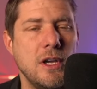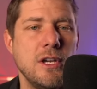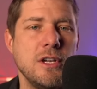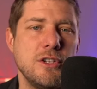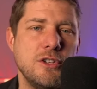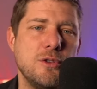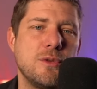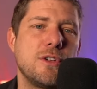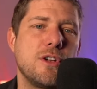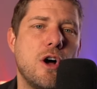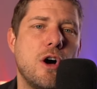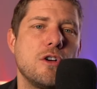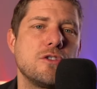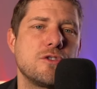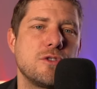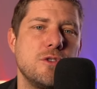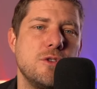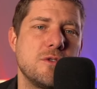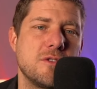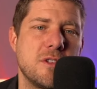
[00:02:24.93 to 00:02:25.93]
You can
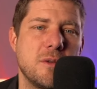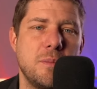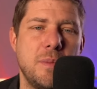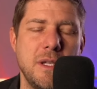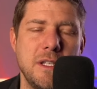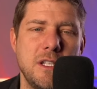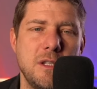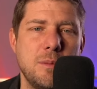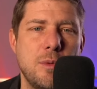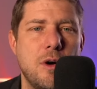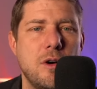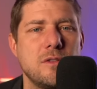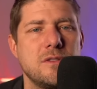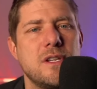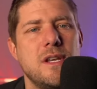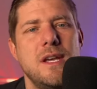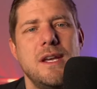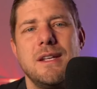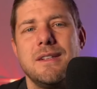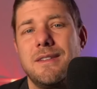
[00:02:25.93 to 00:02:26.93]
also use the pinky balls.
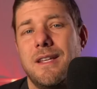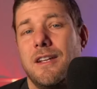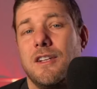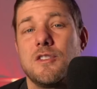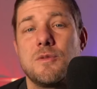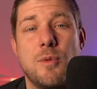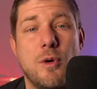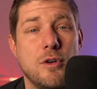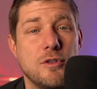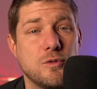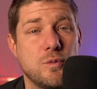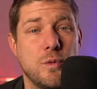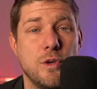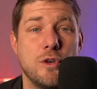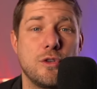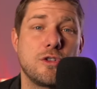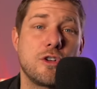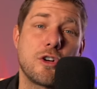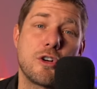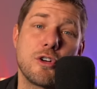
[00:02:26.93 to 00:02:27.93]
Tennis balls
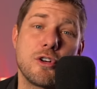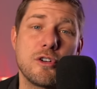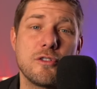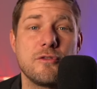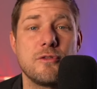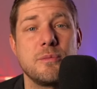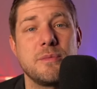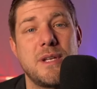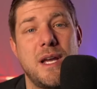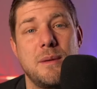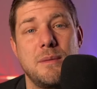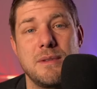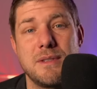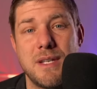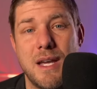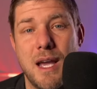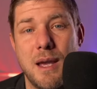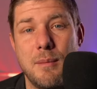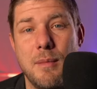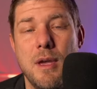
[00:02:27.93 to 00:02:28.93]
will curve from time to
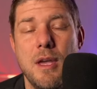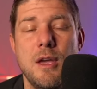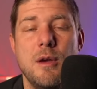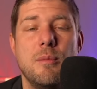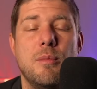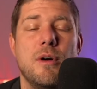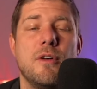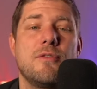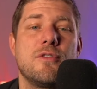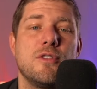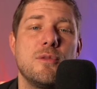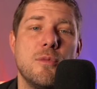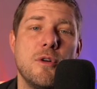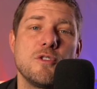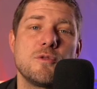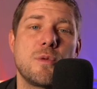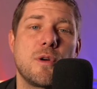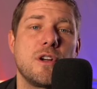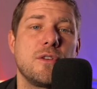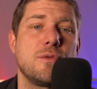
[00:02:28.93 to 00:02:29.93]
time, but for the
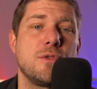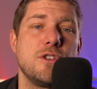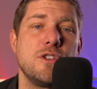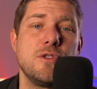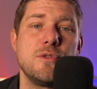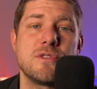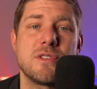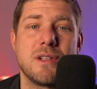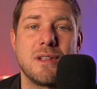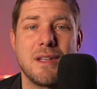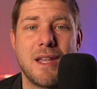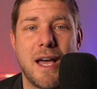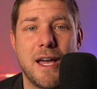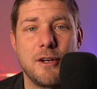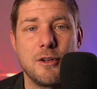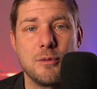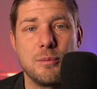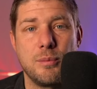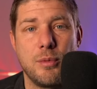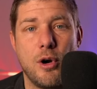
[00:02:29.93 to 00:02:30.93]
most part, if we use a
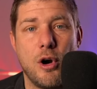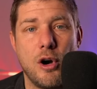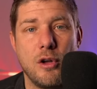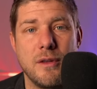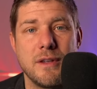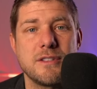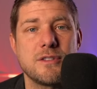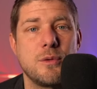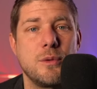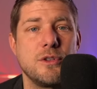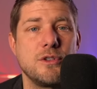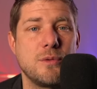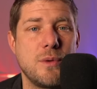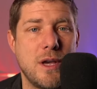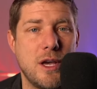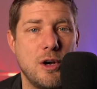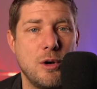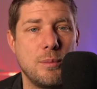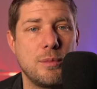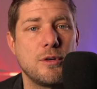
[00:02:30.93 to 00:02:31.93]
lighter ball, that's going to
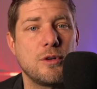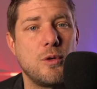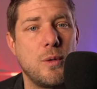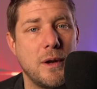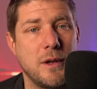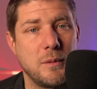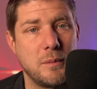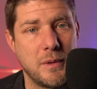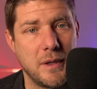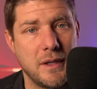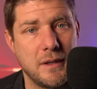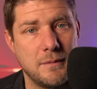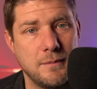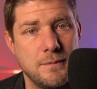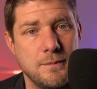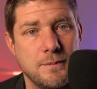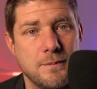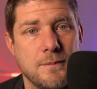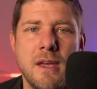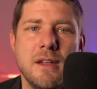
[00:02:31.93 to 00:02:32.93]
help quite a bit.
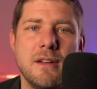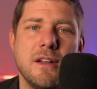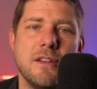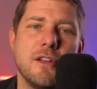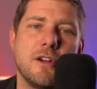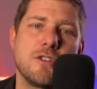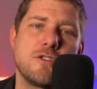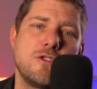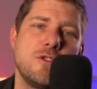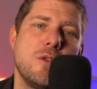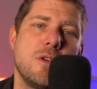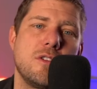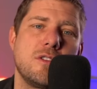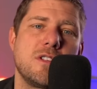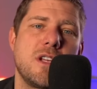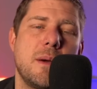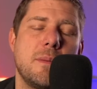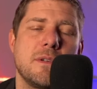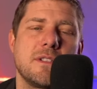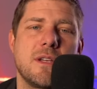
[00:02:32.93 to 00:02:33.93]
Now, there are two other
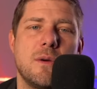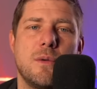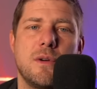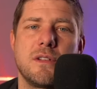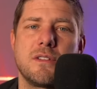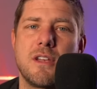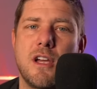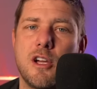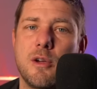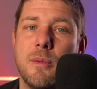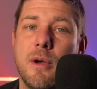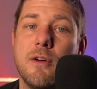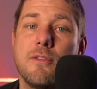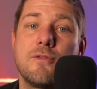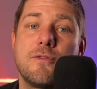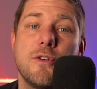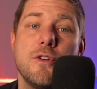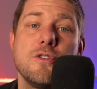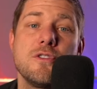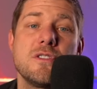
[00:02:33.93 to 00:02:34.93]
topics I want to talk about.
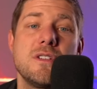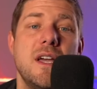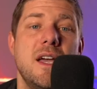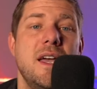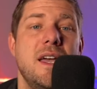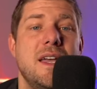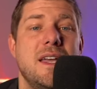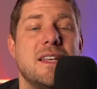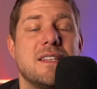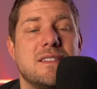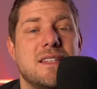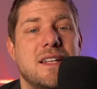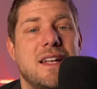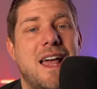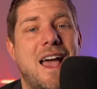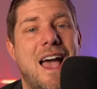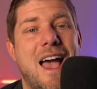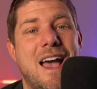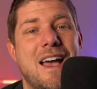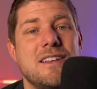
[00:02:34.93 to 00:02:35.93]
First is that
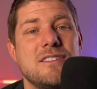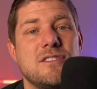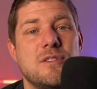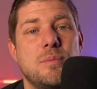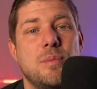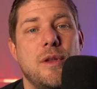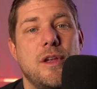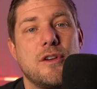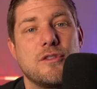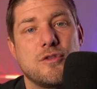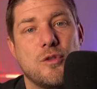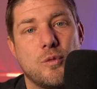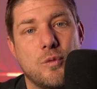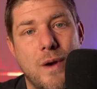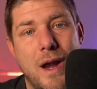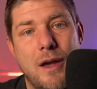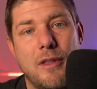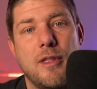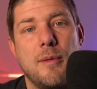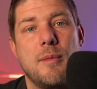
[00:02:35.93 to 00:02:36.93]
as the players
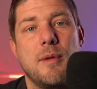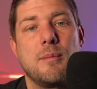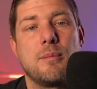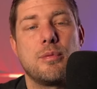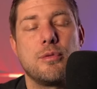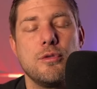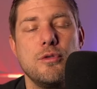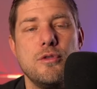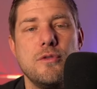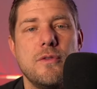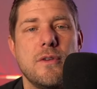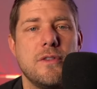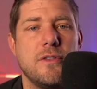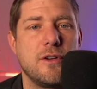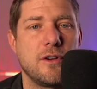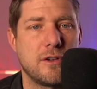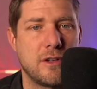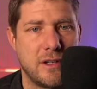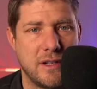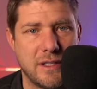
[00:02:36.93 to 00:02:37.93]
around them improve,
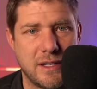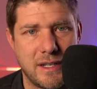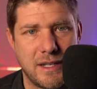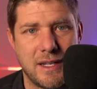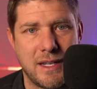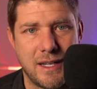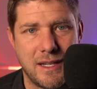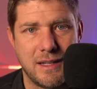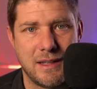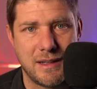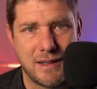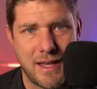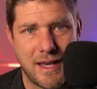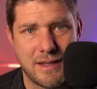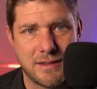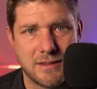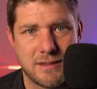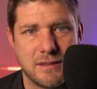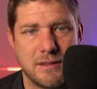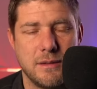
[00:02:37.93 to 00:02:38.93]
they're going to get hit
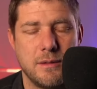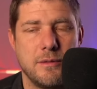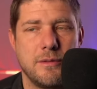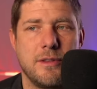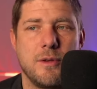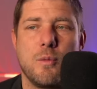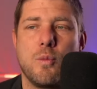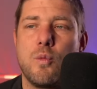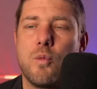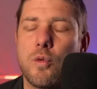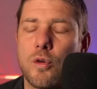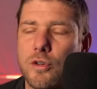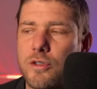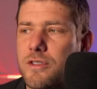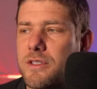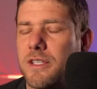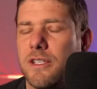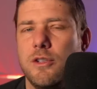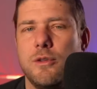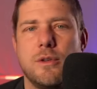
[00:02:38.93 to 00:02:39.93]
less. The worst
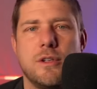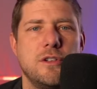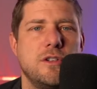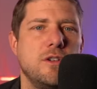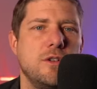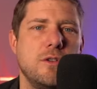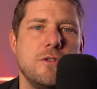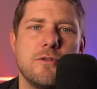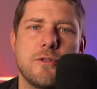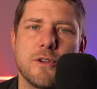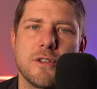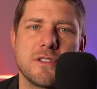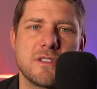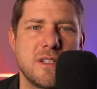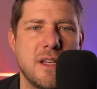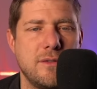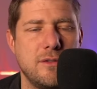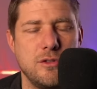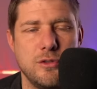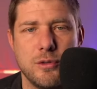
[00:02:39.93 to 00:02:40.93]
thing you can do for a
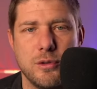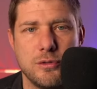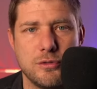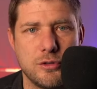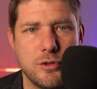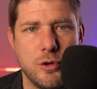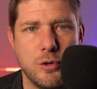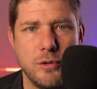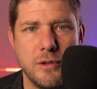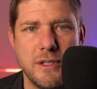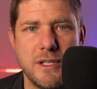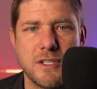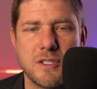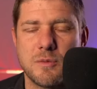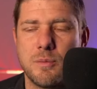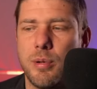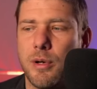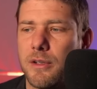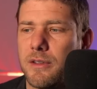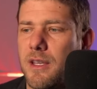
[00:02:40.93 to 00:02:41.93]
7-year-old goalie is
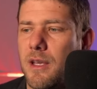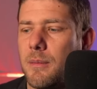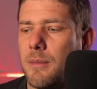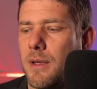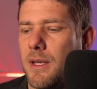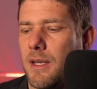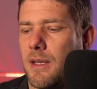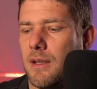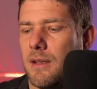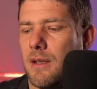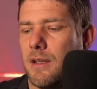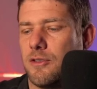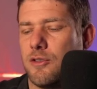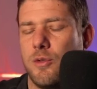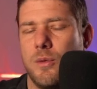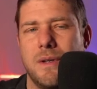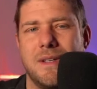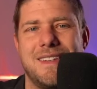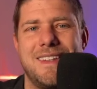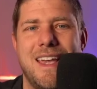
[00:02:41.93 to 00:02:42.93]
put them
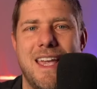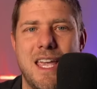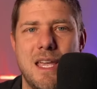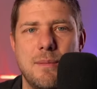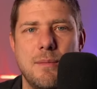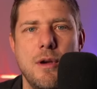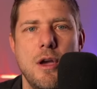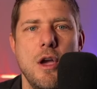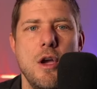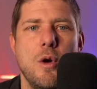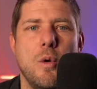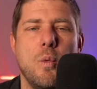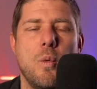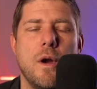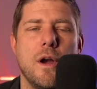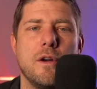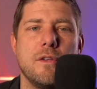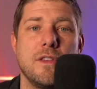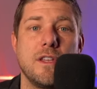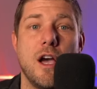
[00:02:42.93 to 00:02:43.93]
into a game
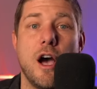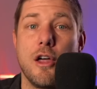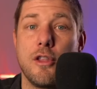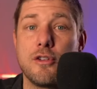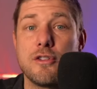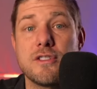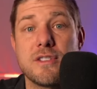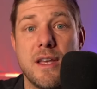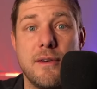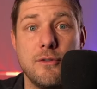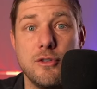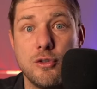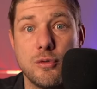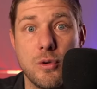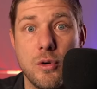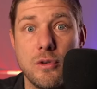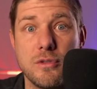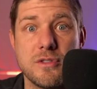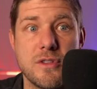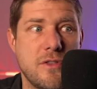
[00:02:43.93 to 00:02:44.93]
where the other
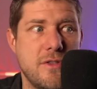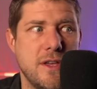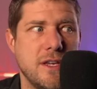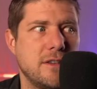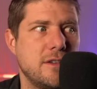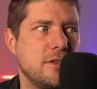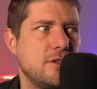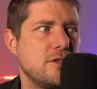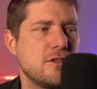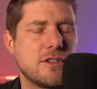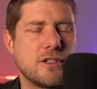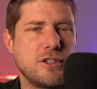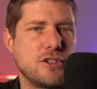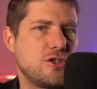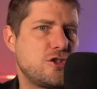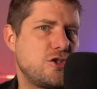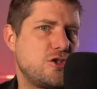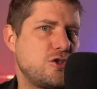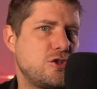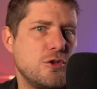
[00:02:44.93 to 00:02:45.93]
7-year-olds think they're just going to
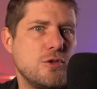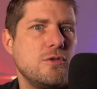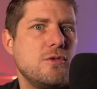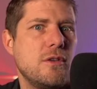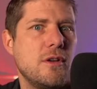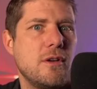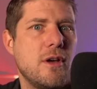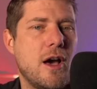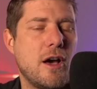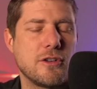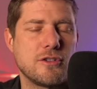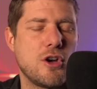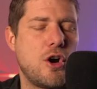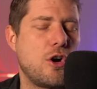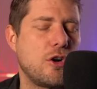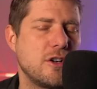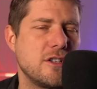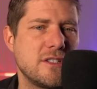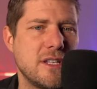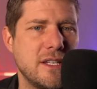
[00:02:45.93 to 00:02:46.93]
shoot as
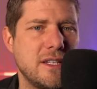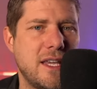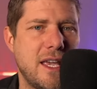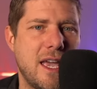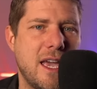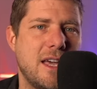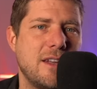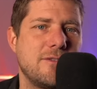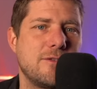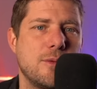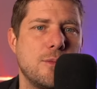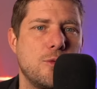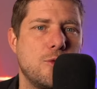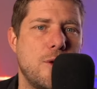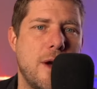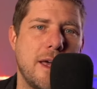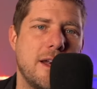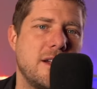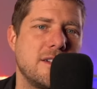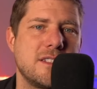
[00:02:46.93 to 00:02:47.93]
hard as they can from
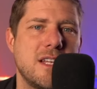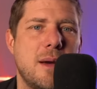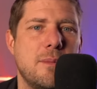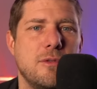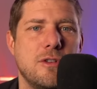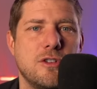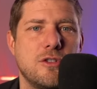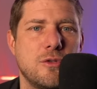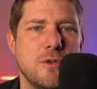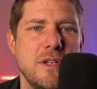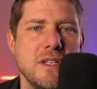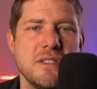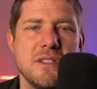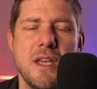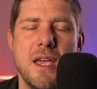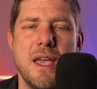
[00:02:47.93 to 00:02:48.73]
right on top of the crease